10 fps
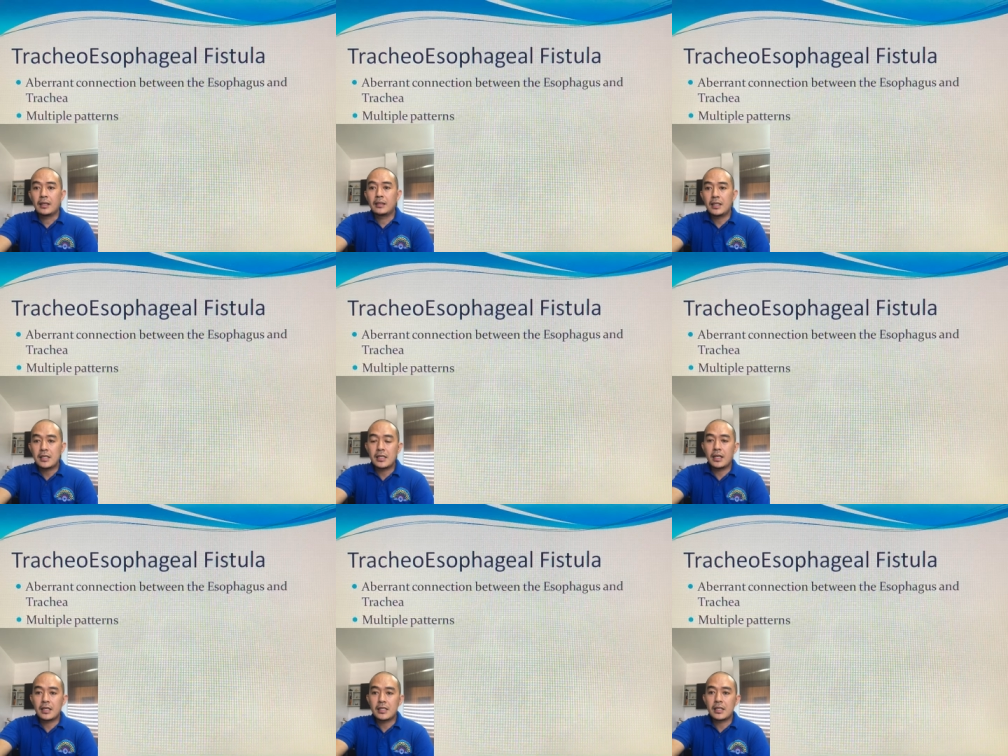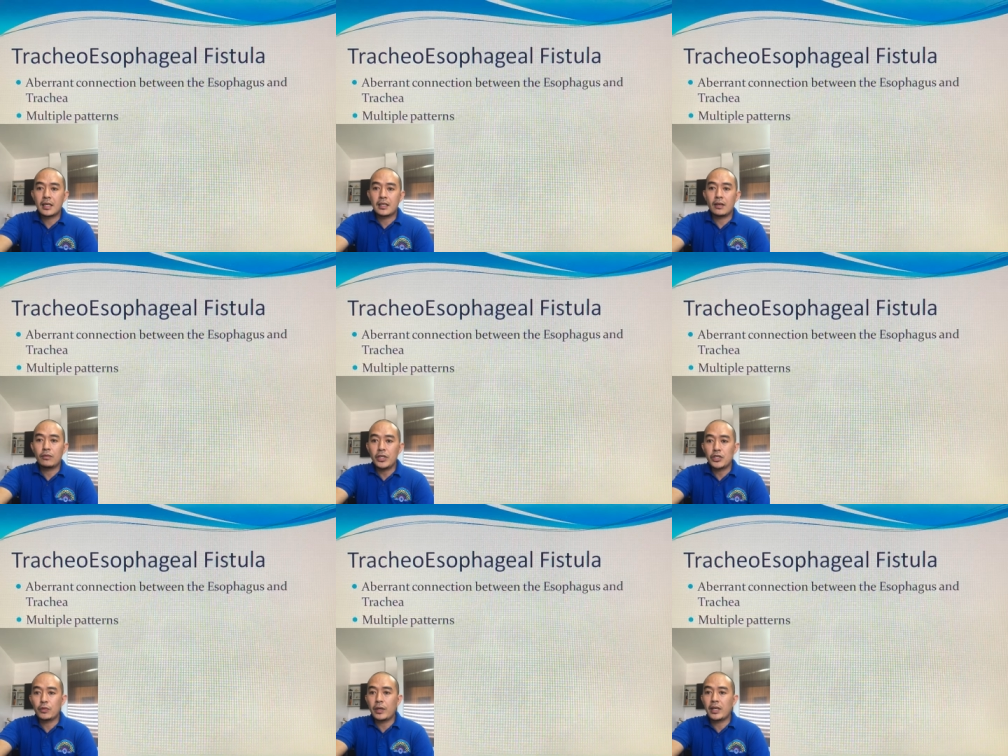This is a
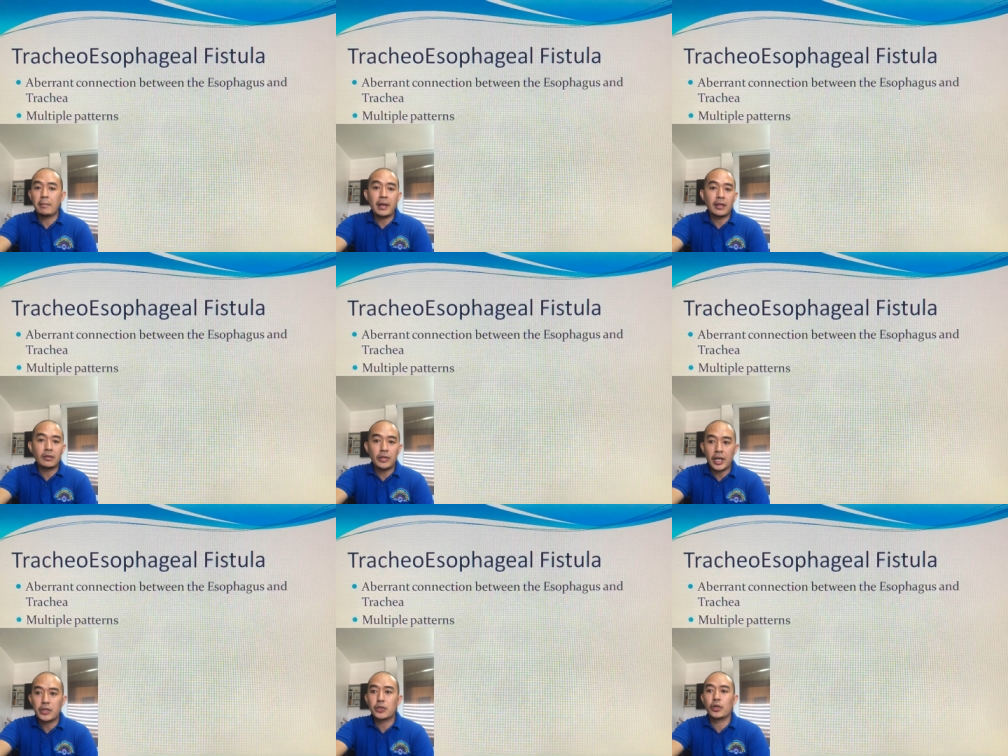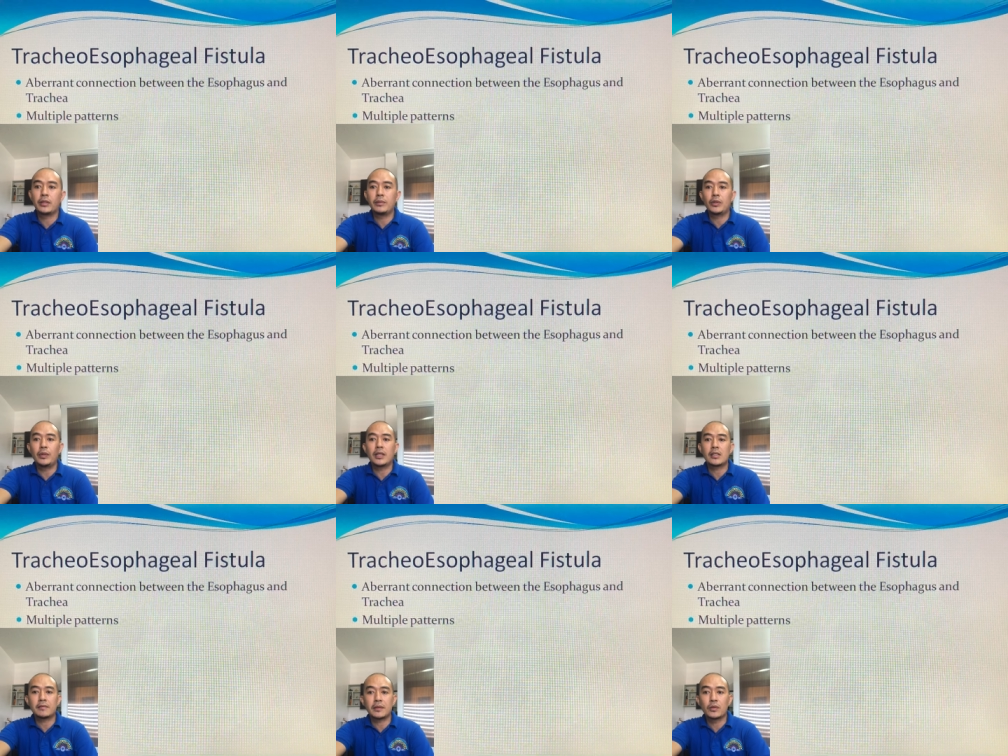condition where an aberrant connection between the
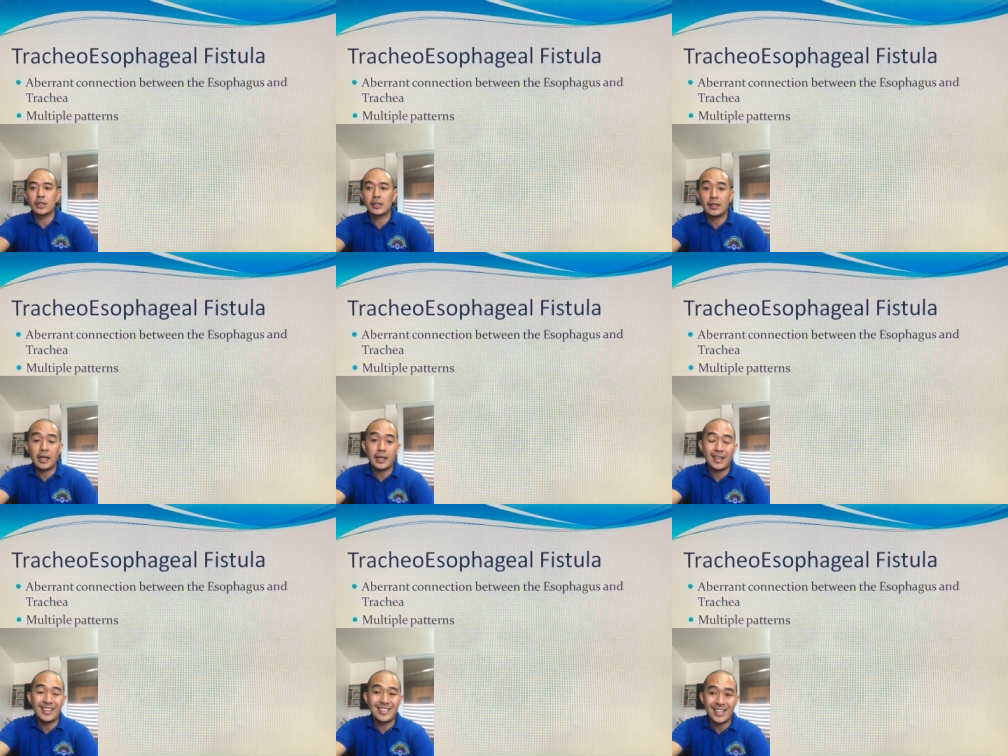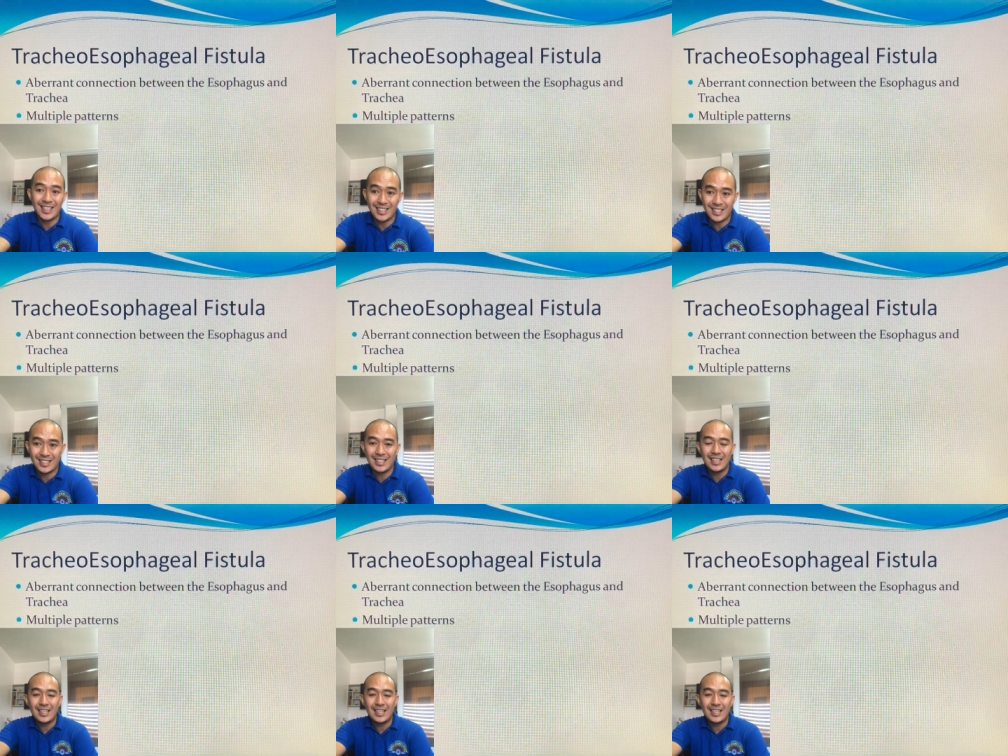esophagus and the trachea exists.